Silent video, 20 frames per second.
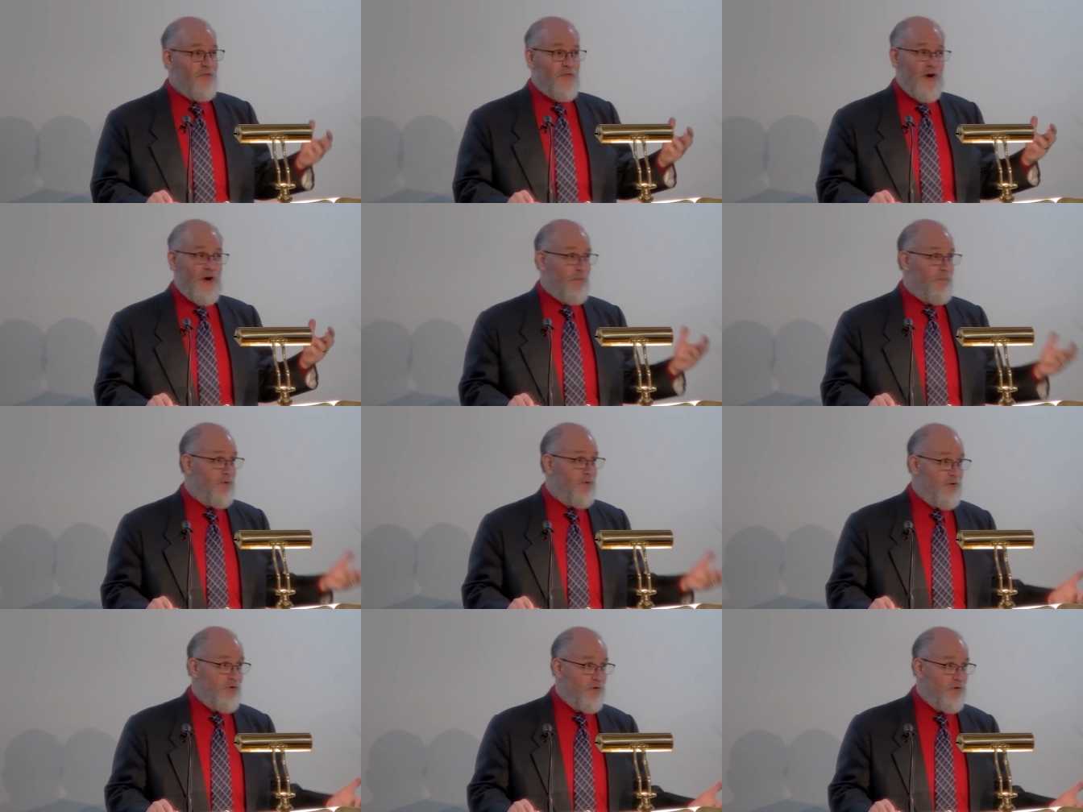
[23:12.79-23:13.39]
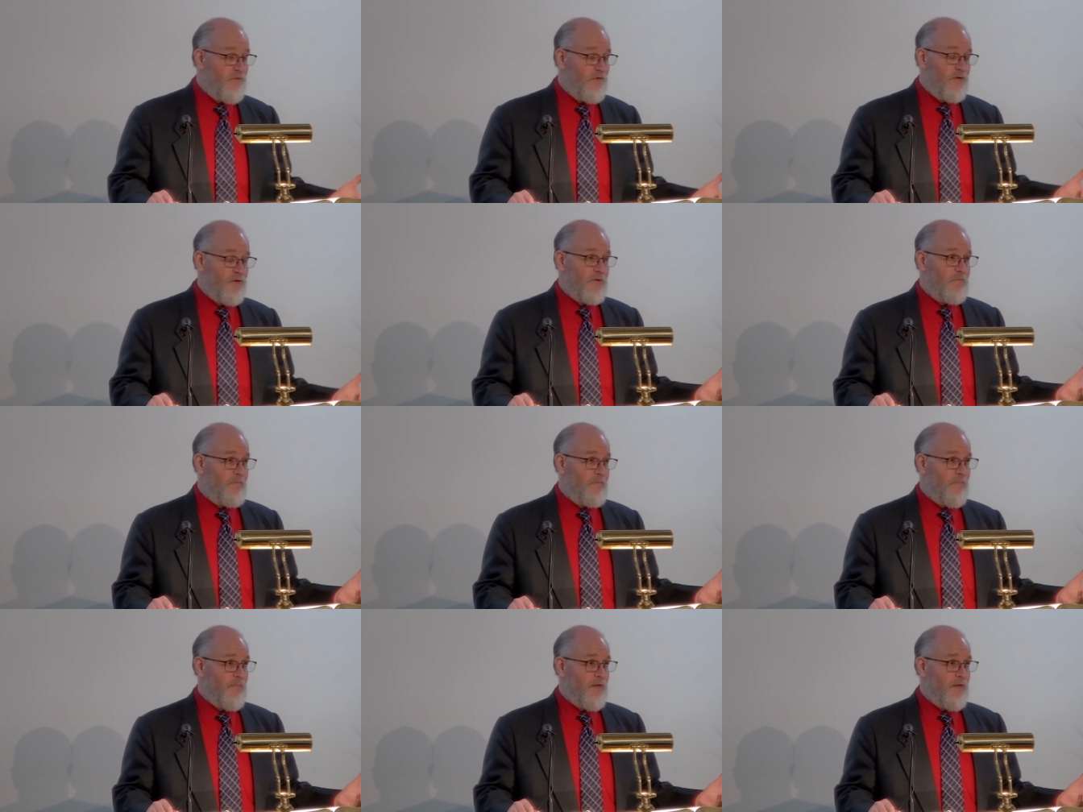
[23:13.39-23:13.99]
They're
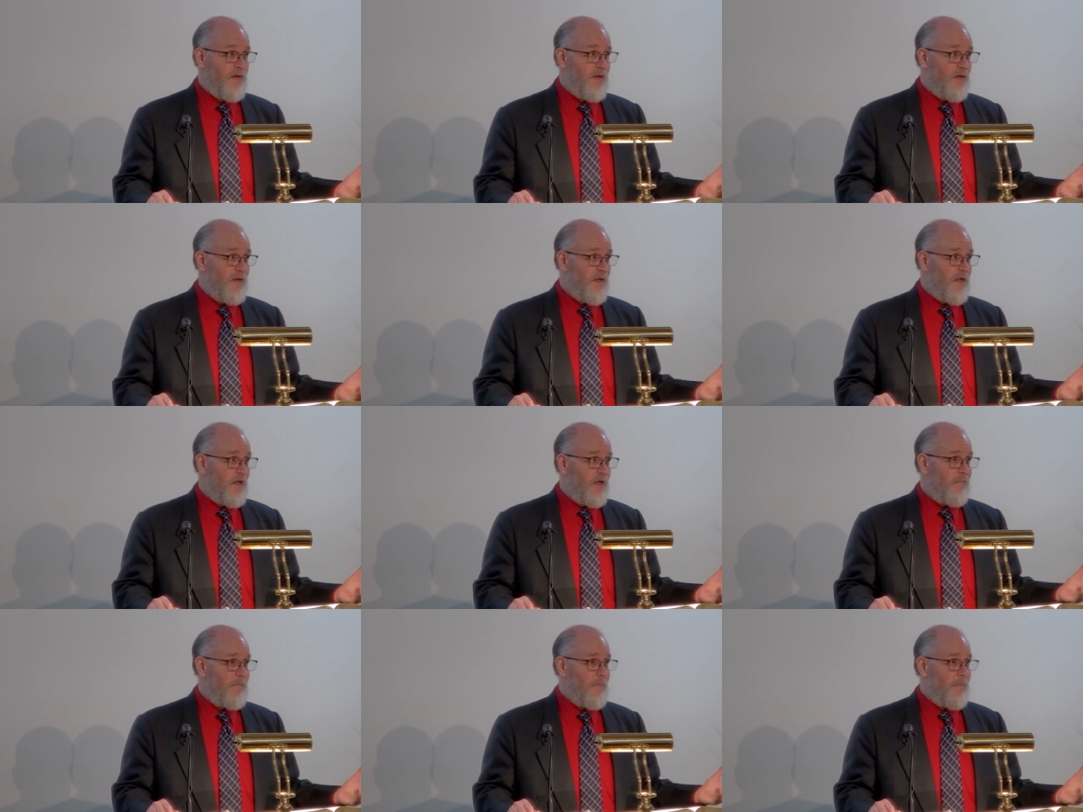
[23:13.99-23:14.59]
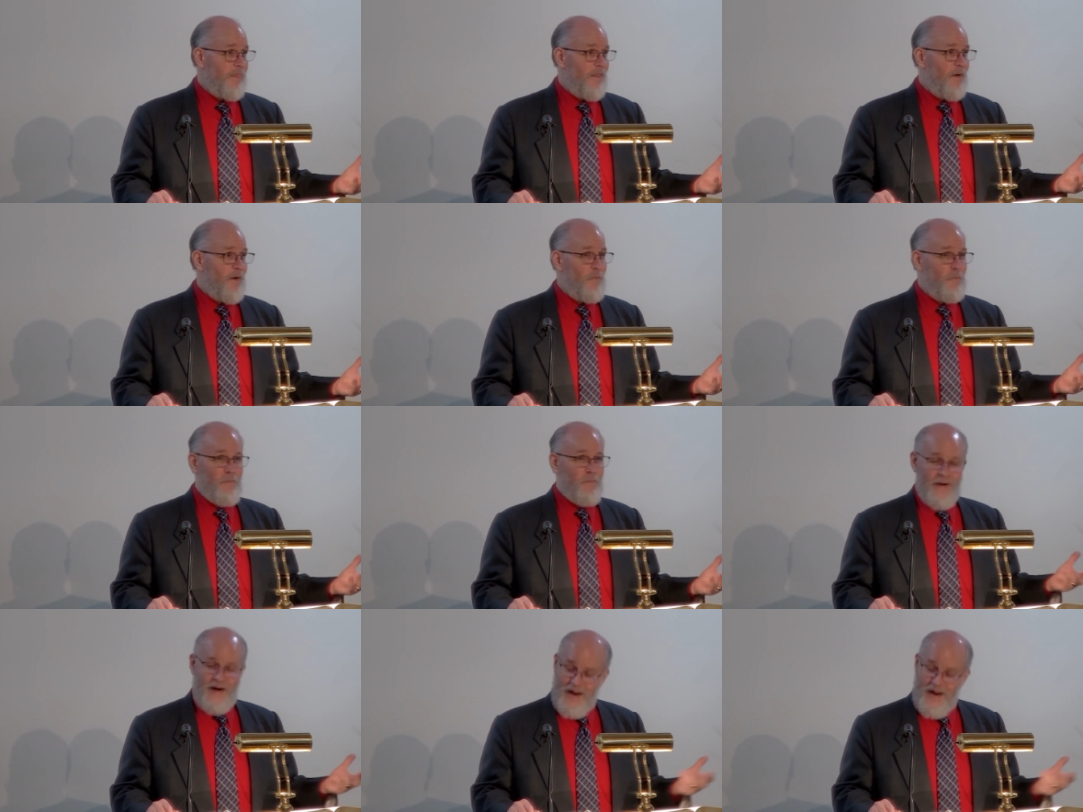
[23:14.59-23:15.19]
beautiful.
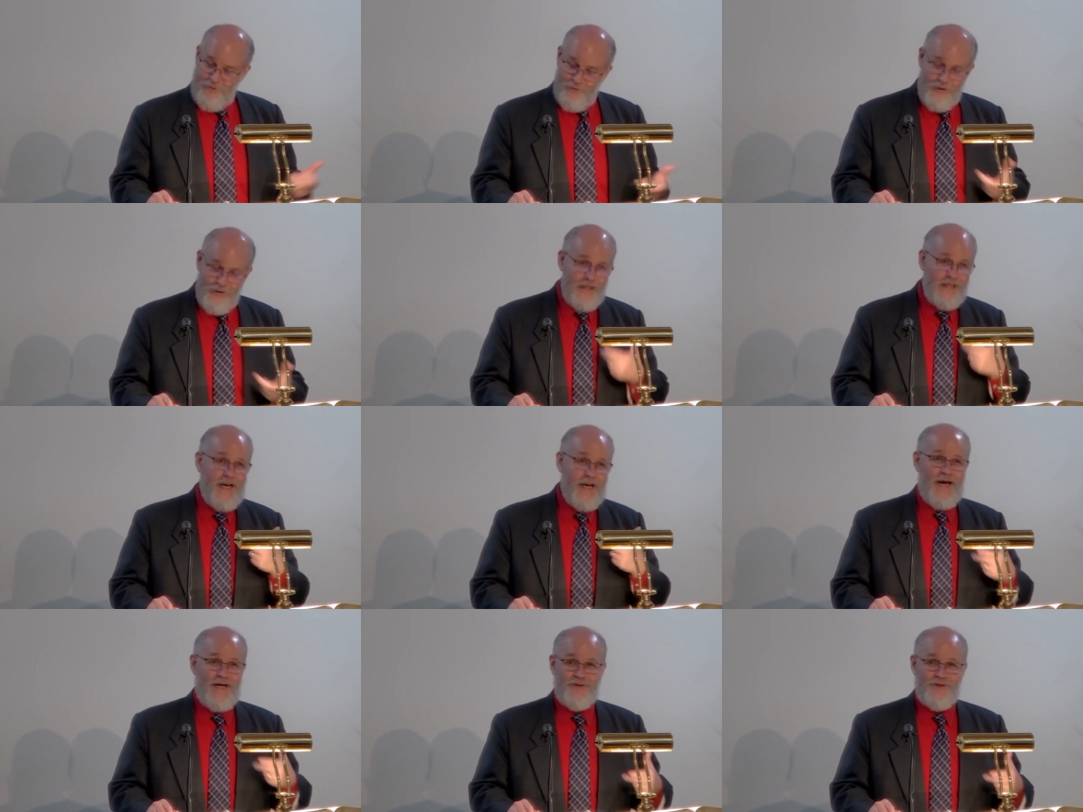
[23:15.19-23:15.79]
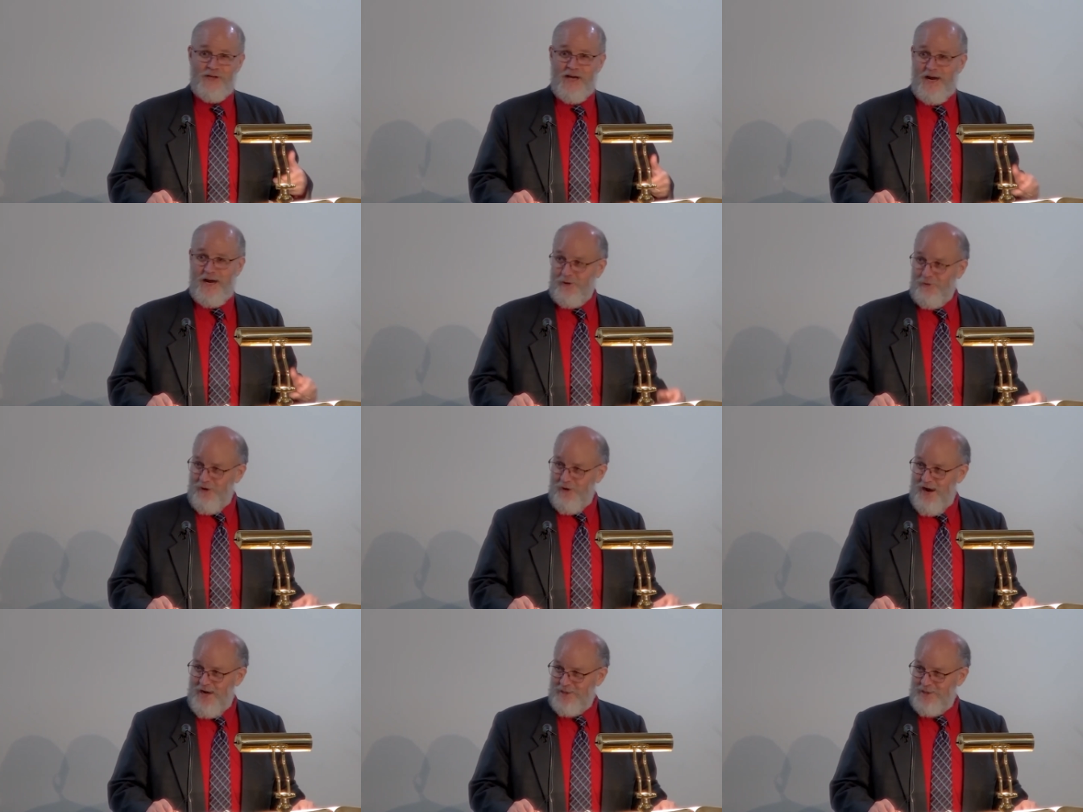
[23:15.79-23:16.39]
But I really like
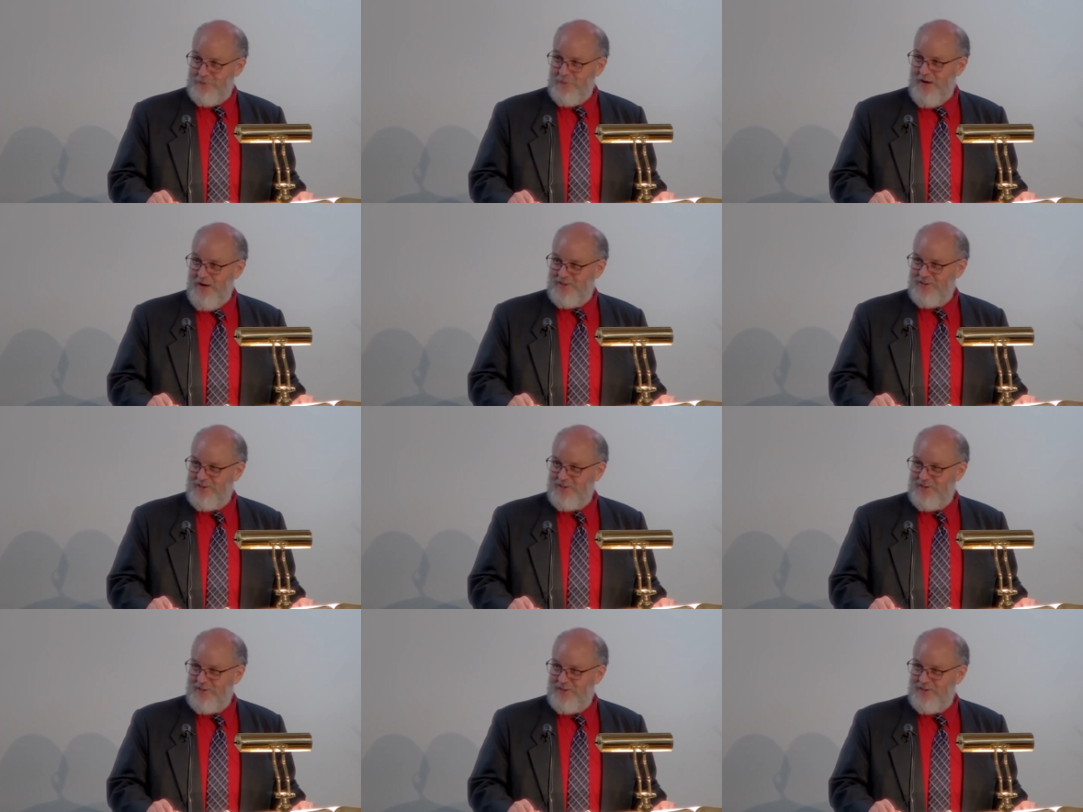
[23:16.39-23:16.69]
Zechariah's